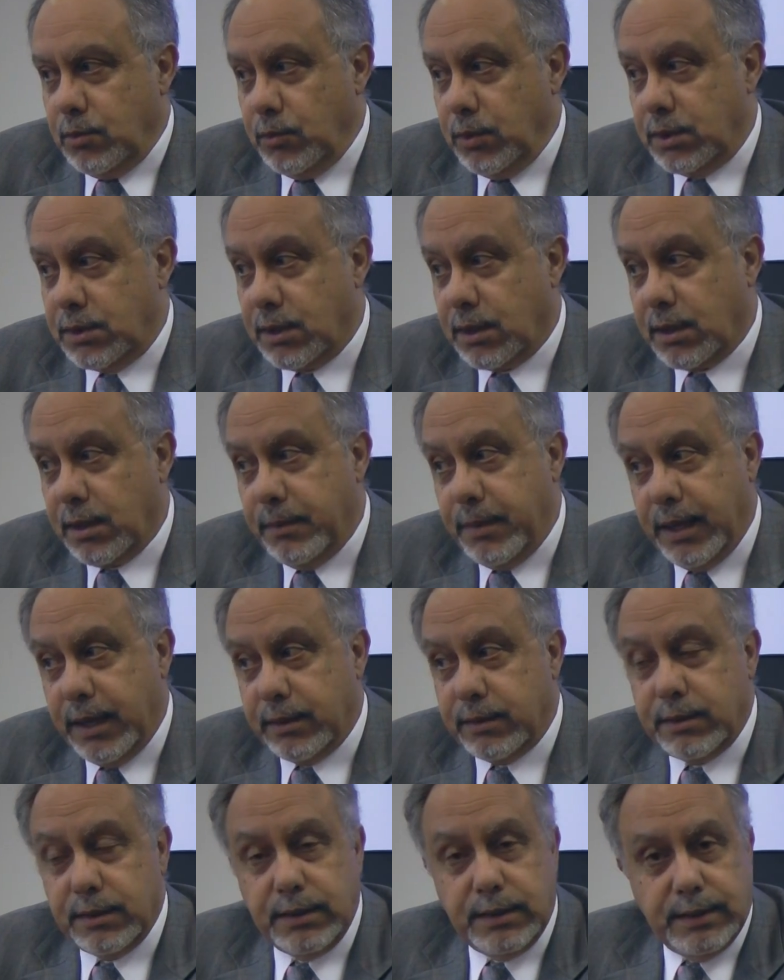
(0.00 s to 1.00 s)
We'll talk
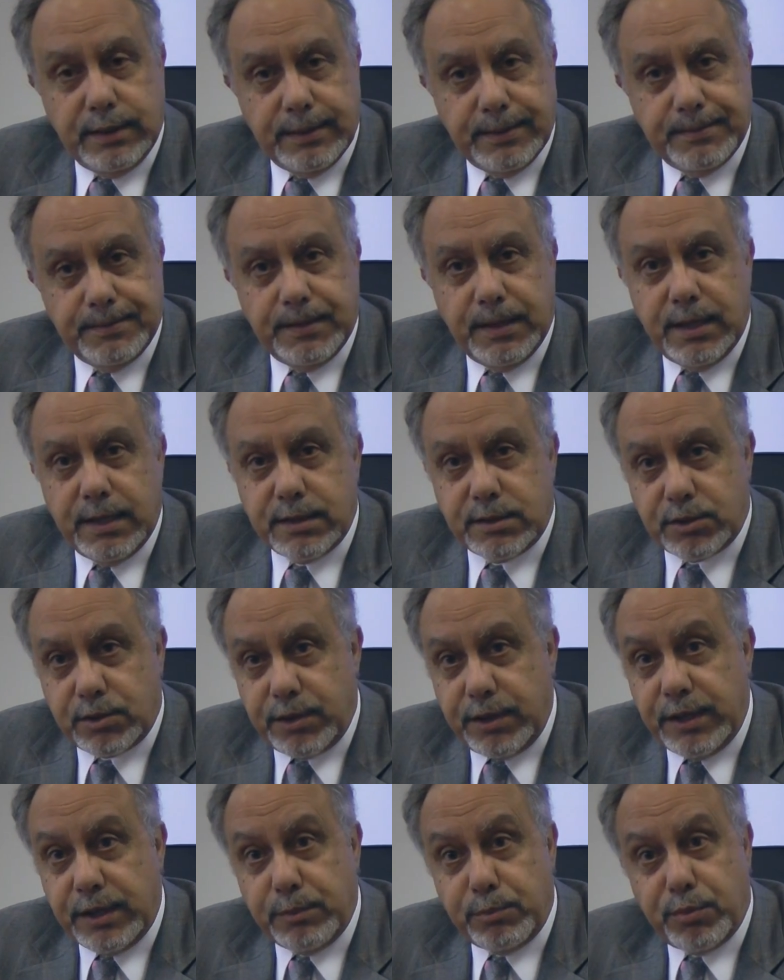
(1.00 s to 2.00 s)
about the
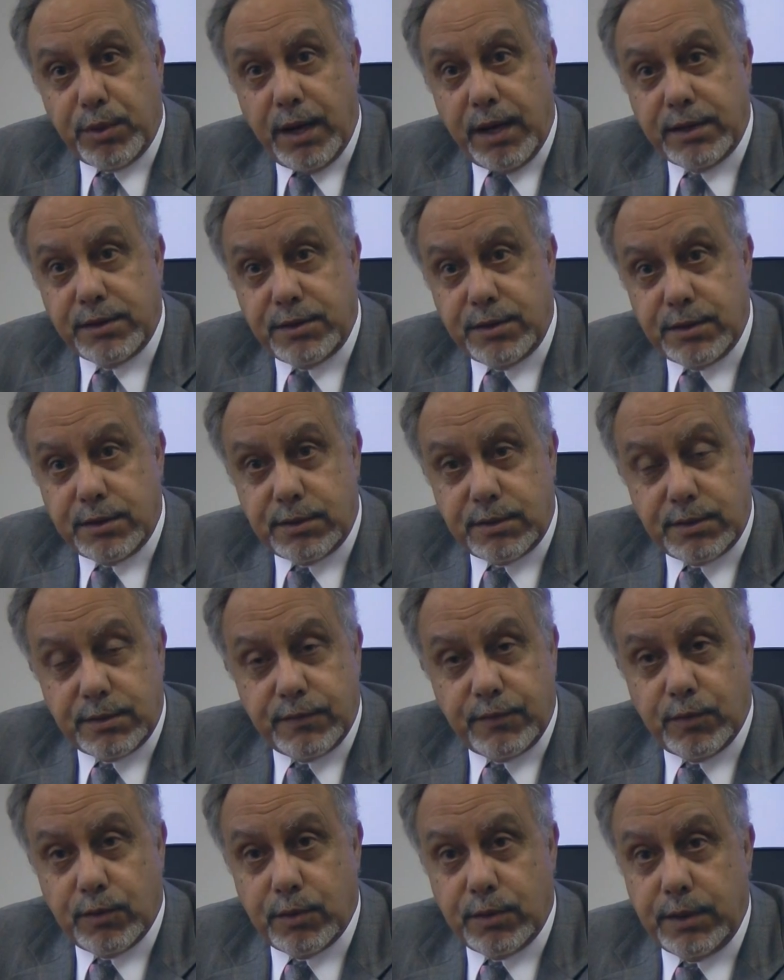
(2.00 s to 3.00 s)
screening process
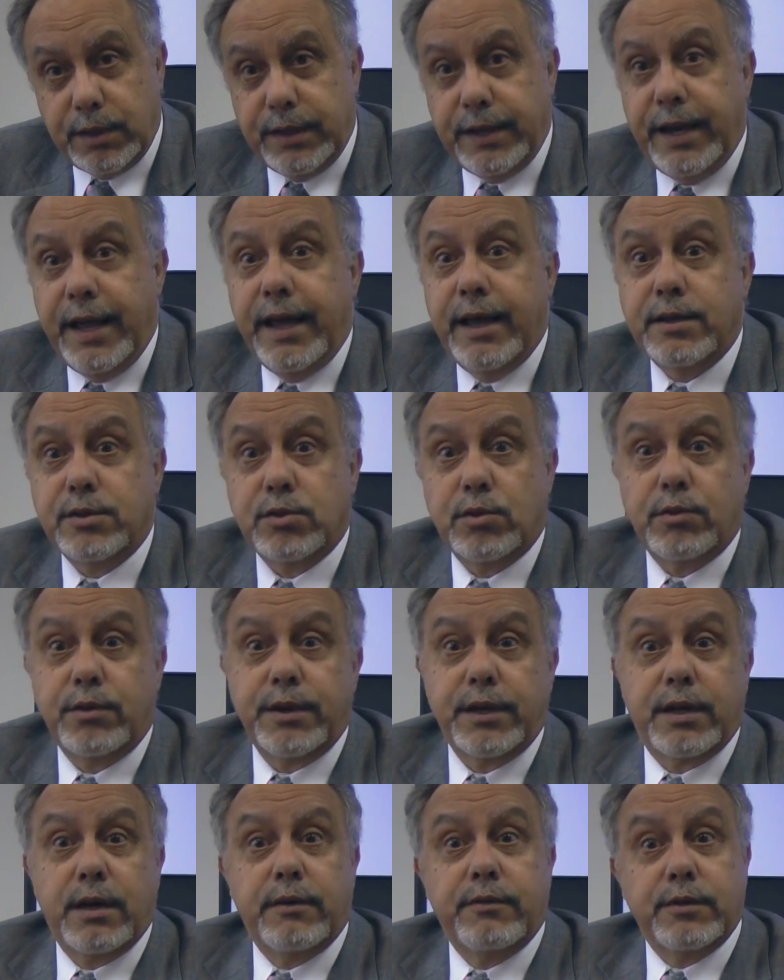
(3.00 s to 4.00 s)
for enhanced oil
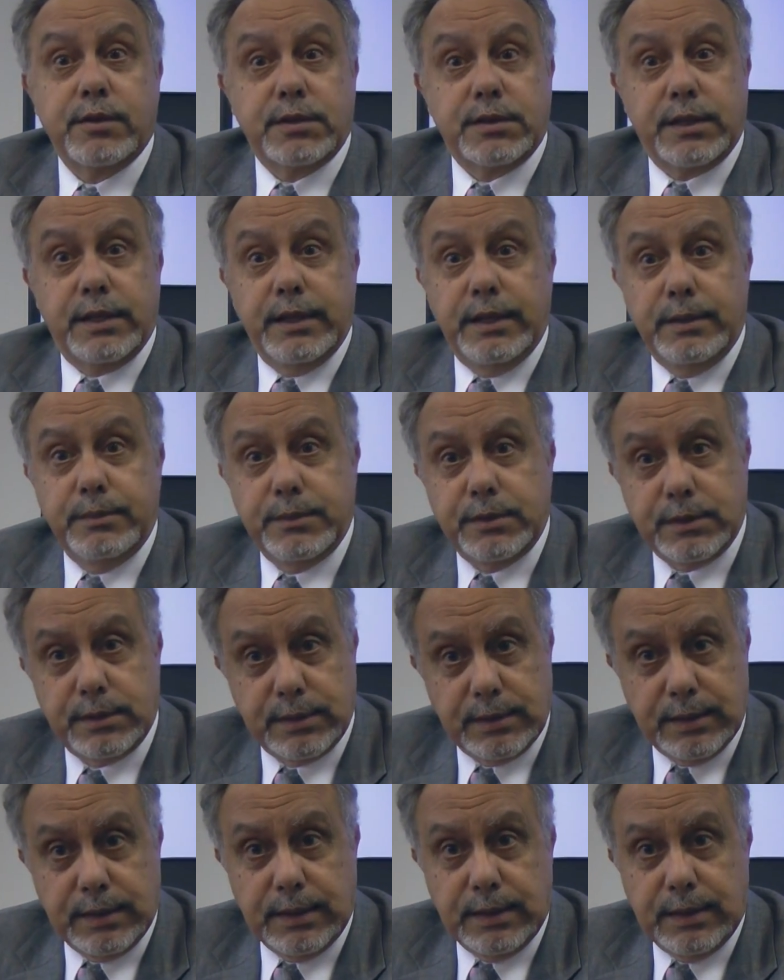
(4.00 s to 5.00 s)
recovery schemes,